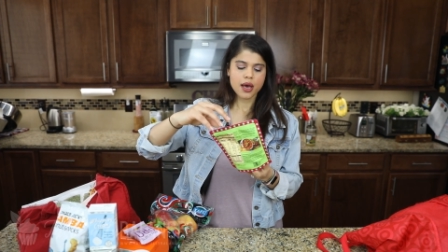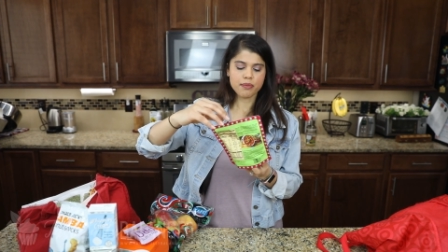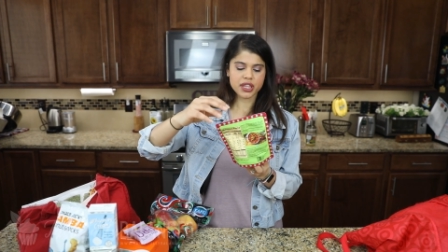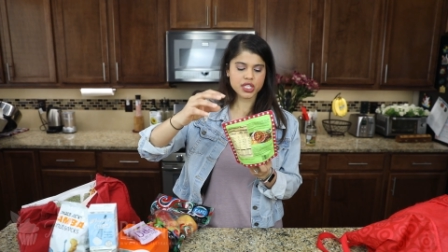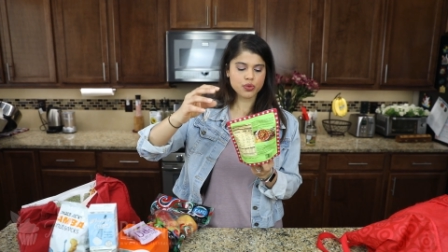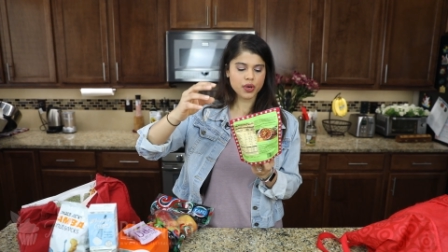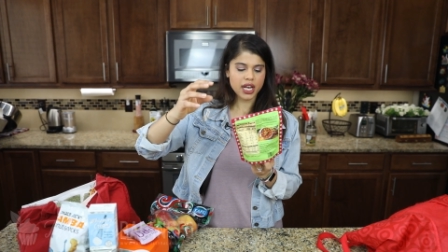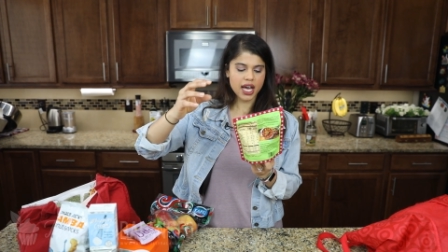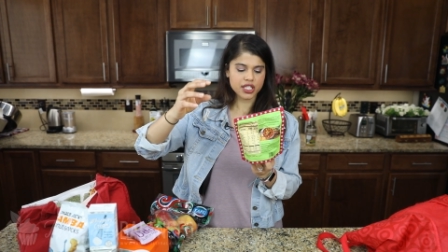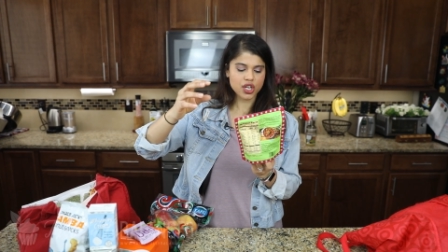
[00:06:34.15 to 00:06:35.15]
But this one
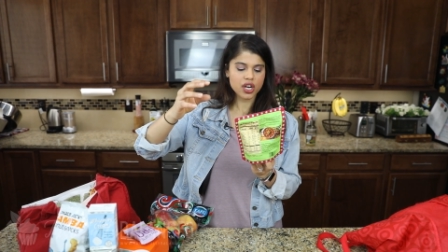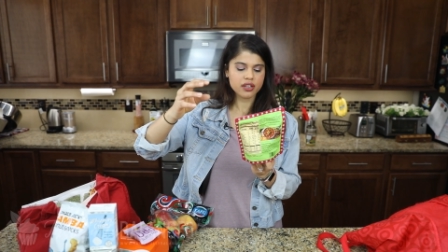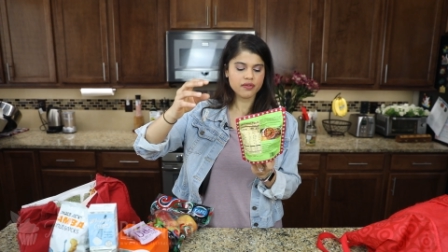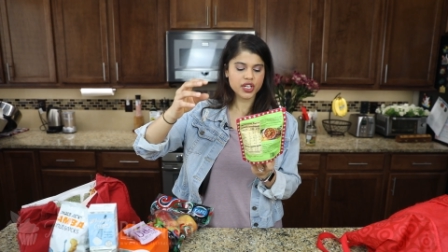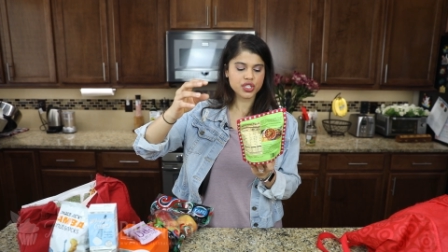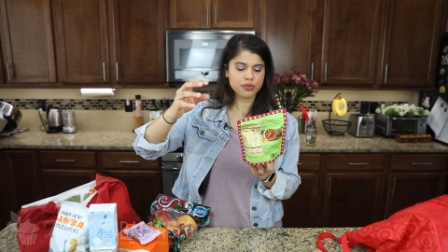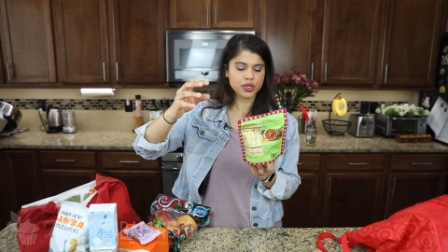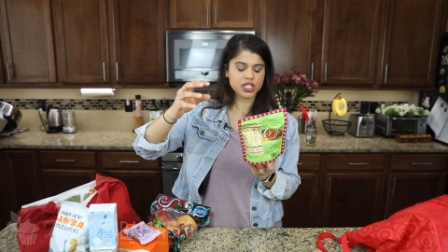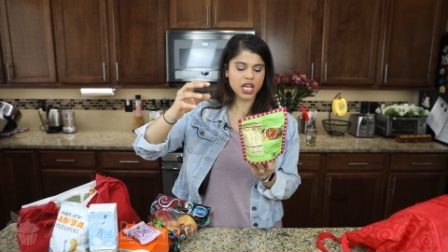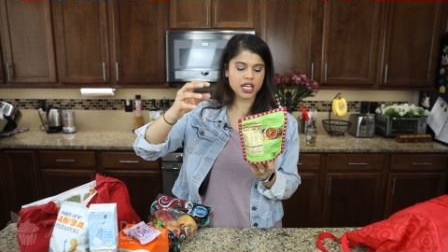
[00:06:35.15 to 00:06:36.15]
has garden
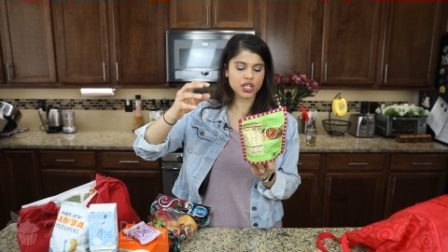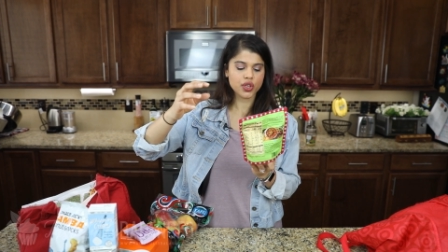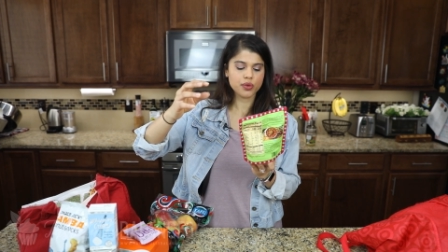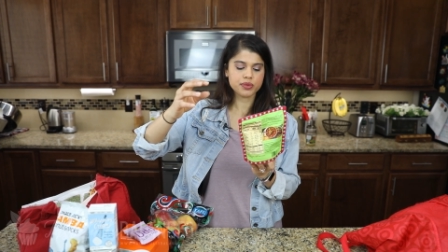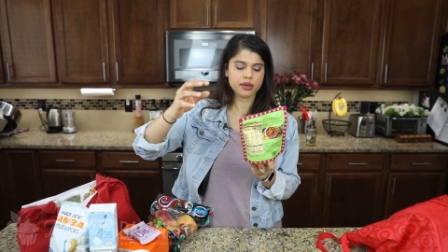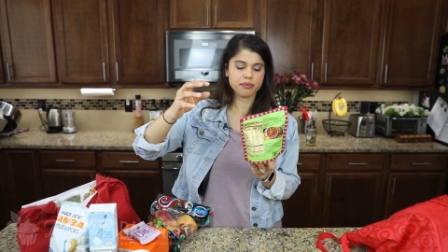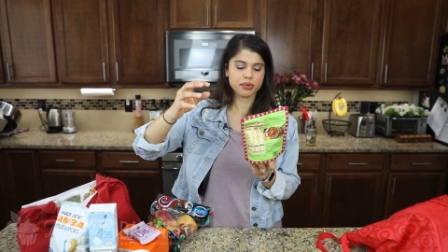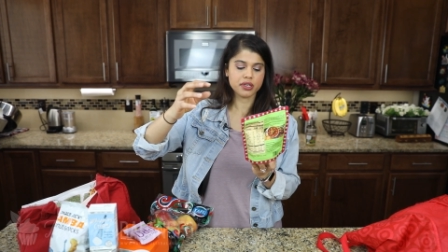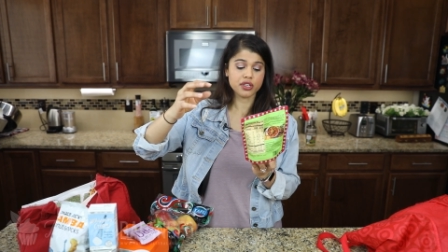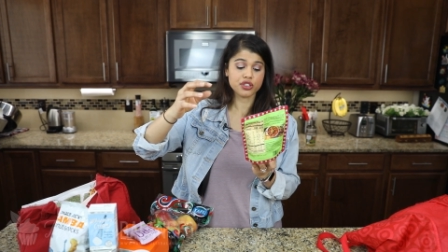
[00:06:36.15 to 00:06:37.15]
vegetables and cubes of
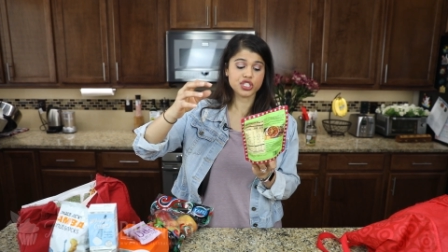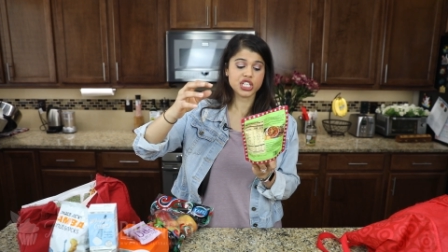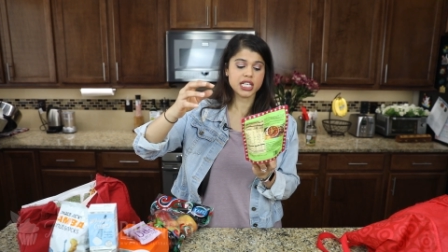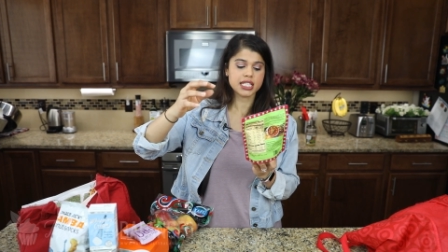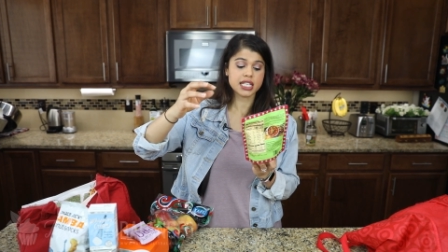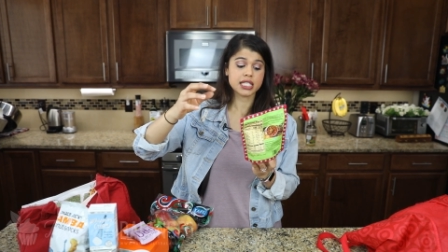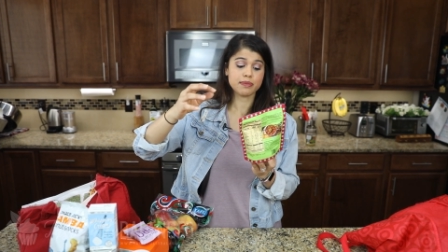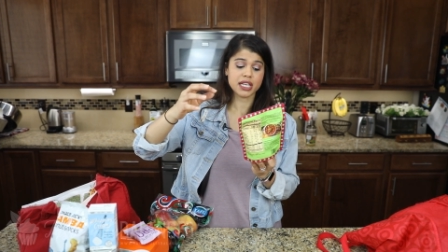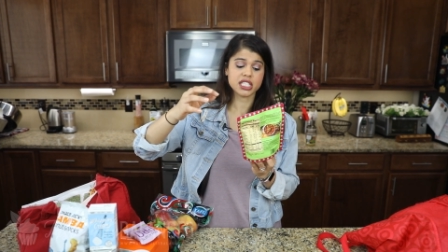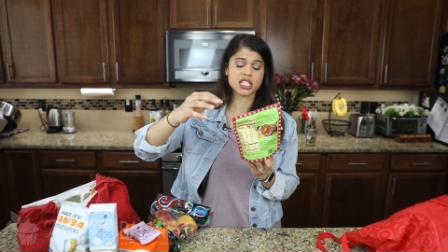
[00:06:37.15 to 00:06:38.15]
paneer cheese,
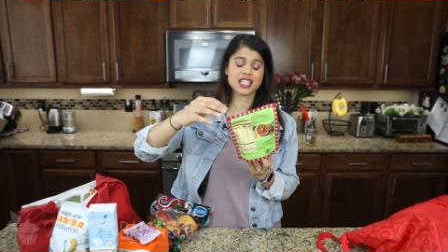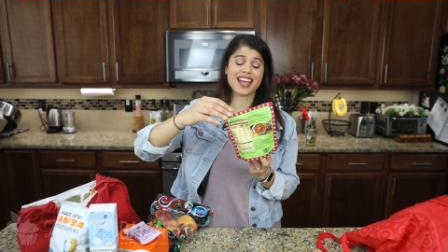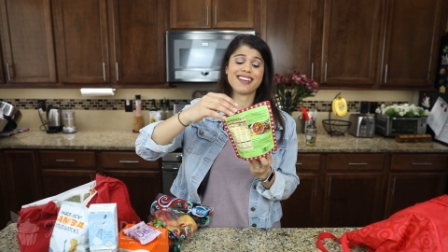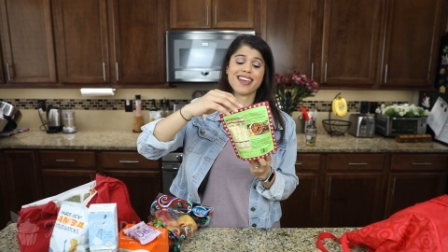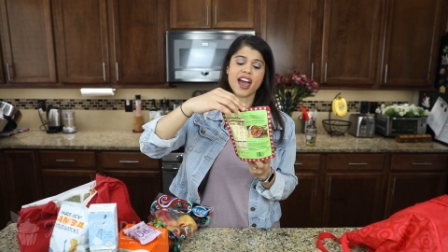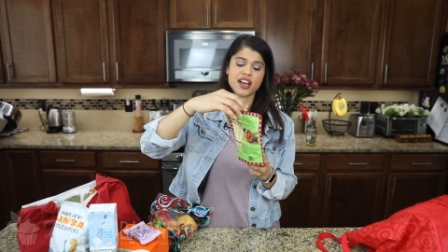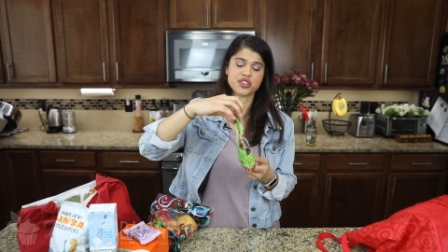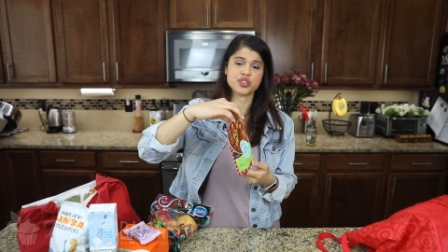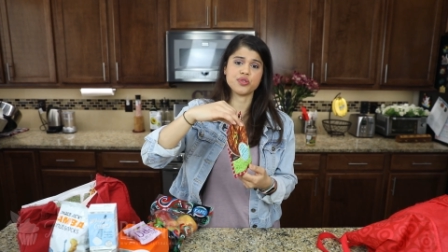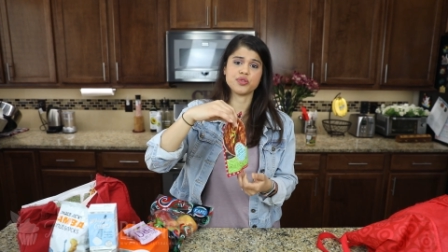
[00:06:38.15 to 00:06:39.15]
spices, and
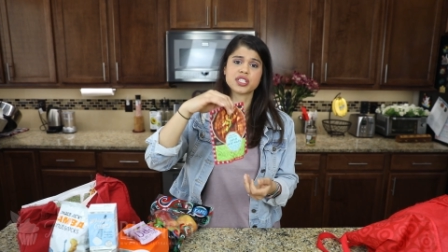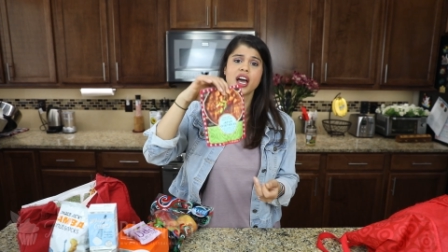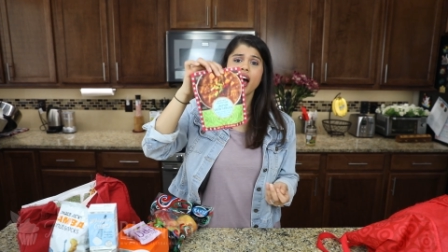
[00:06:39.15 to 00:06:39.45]
cashews.